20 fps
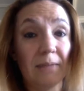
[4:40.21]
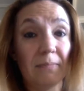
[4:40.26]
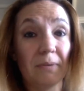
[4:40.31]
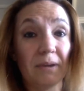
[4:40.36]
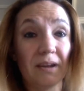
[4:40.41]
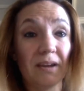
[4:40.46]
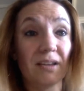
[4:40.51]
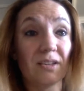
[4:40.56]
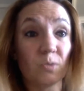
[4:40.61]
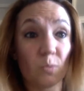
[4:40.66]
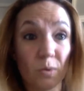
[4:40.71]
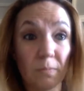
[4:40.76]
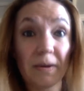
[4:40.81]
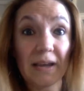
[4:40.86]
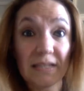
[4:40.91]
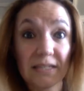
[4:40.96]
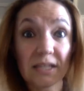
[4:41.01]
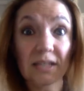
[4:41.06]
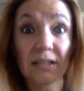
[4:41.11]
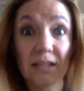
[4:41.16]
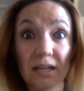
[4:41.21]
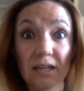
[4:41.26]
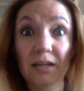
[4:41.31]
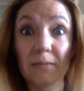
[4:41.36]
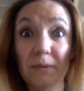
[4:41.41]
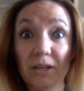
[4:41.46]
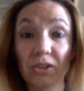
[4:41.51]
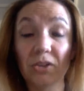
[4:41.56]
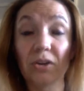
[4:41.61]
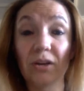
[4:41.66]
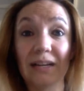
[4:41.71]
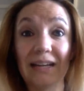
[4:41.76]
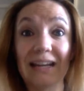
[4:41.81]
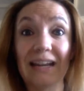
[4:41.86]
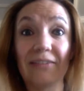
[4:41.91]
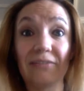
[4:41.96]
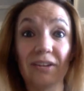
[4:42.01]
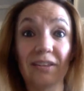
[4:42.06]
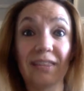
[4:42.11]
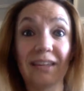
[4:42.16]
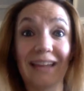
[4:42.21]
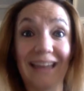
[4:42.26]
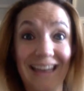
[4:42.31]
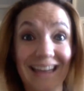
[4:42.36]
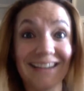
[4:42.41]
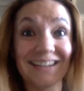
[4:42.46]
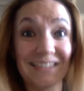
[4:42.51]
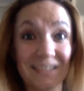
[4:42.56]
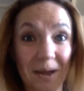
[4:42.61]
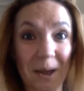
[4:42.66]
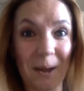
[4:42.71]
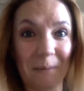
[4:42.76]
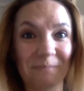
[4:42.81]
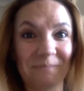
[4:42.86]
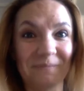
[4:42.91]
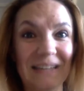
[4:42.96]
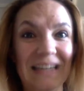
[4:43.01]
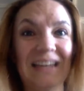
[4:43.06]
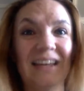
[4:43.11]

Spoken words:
because we're basically going to be learning everything ahead of time.